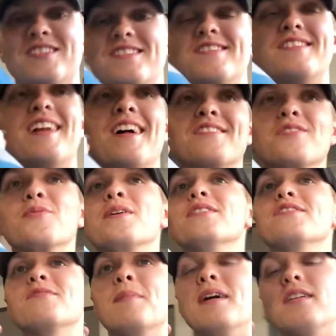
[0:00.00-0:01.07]
It has a weird
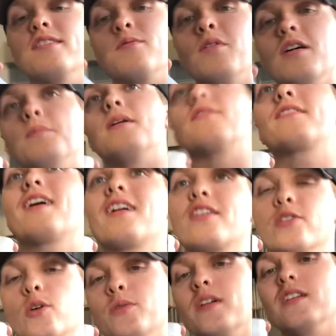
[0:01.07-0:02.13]
smell as well, but I've kind of
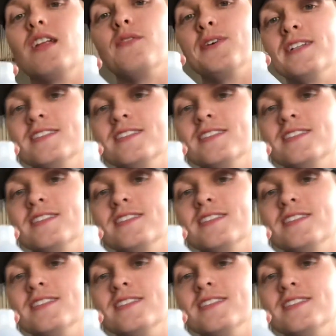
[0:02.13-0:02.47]
grown to love it.